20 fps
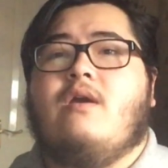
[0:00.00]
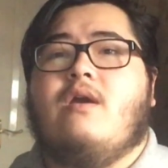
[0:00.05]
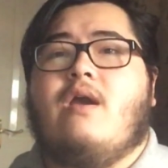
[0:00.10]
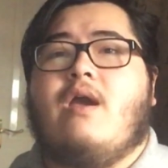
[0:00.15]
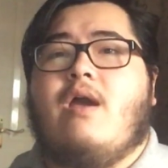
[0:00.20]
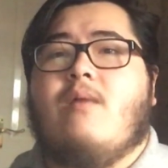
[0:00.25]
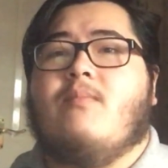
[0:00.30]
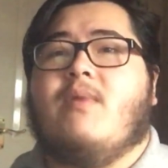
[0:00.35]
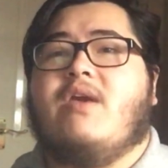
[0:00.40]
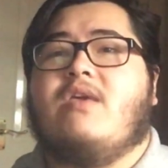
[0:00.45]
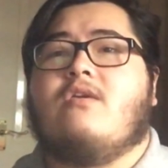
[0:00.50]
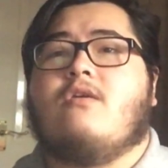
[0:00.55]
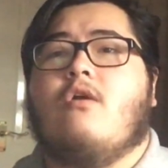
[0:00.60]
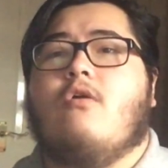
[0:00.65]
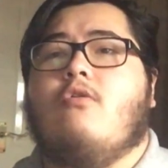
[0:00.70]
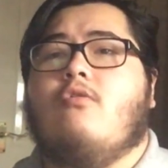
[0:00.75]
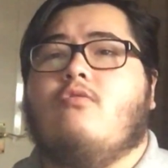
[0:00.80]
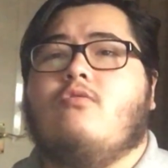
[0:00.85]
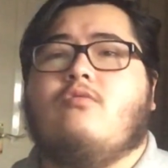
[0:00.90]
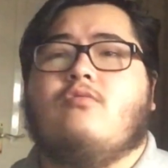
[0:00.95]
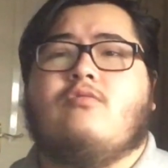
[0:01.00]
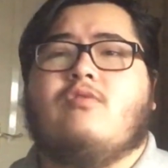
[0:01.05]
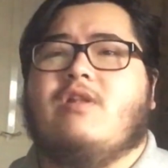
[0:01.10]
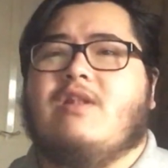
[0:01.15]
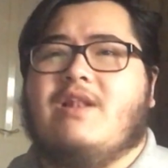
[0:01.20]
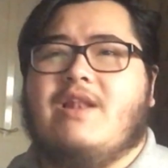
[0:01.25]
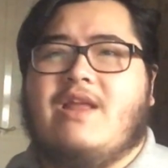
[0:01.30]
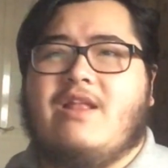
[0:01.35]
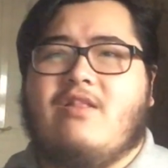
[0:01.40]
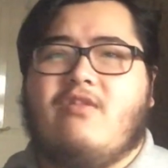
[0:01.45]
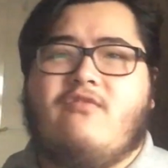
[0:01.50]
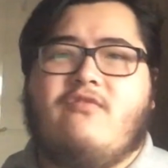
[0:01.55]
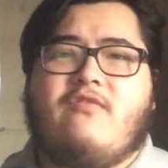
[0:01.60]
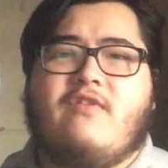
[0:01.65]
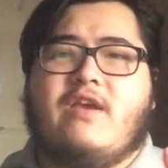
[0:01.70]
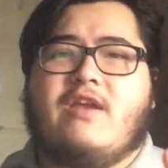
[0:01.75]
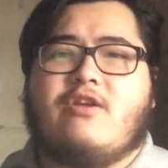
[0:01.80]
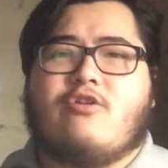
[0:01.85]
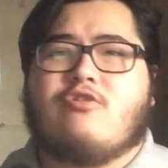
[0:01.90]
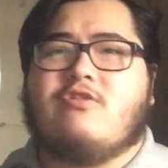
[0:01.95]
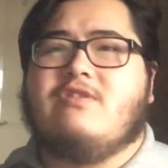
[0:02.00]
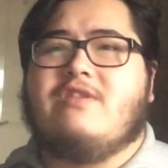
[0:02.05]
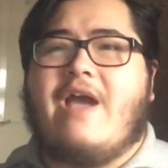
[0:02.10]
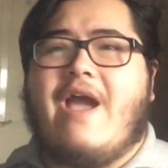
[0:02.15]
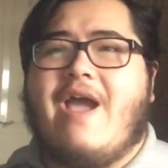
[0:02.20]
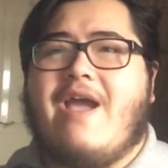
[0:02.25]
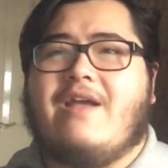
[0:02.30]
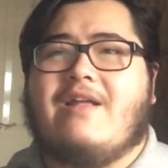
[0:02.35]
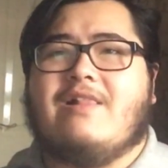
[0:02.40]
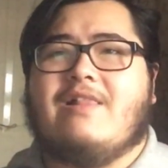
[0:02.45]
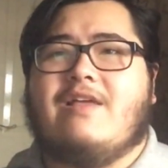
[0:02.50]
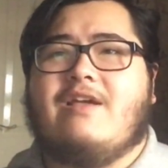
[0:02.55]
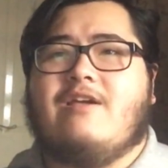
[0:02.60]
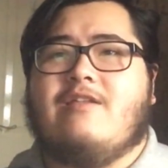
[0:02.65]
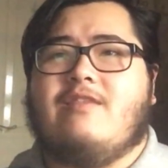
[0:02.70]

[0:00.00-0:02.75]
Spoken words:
and my cold little feet are dangling